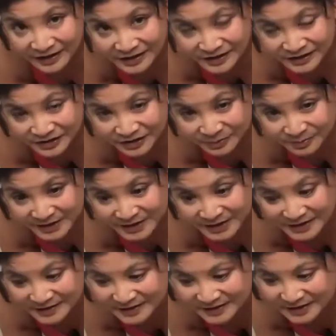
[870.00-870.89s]
So
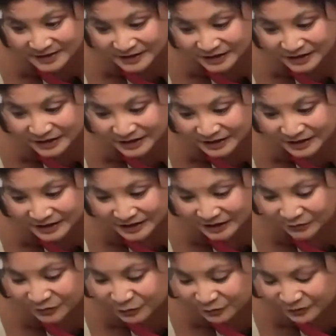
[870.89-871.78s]
basically, if you
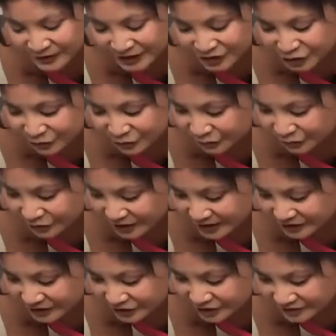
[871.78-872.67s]
flex your foot,
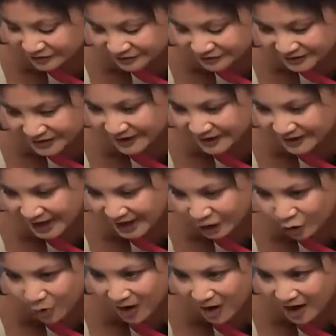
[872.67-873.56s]
you're going to feel that
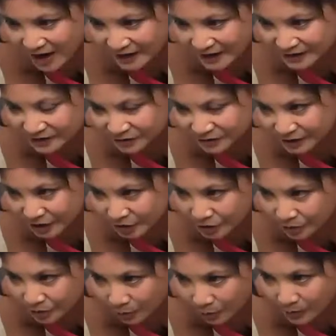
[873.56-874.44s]
quad. And you're like, oh,
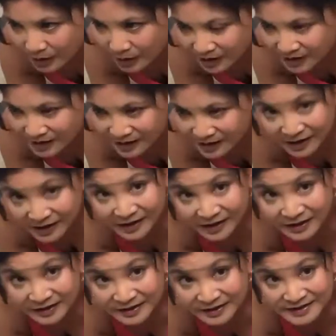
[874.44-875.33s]

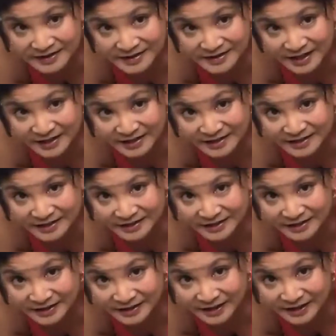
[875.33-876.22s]
this is tight.
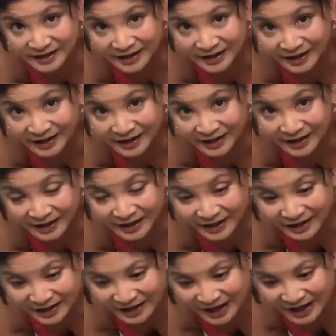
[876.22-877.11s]

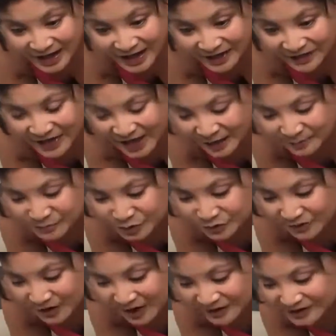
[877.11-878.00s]
And then move
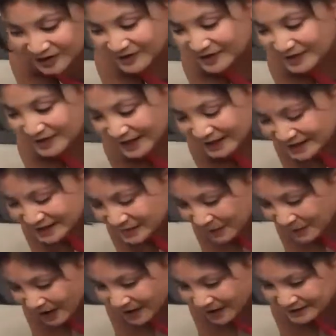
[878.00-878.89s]
on to the next
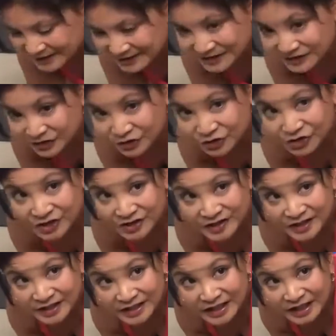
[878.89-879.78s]
spot. So you're just
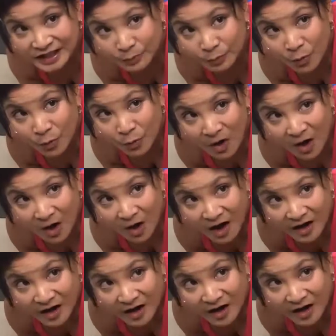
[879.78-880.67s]
going to keep
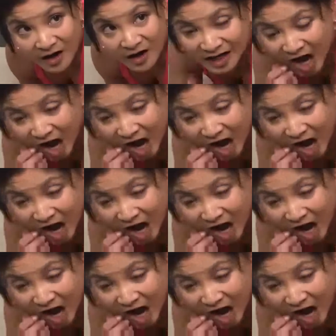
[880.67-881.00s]
walking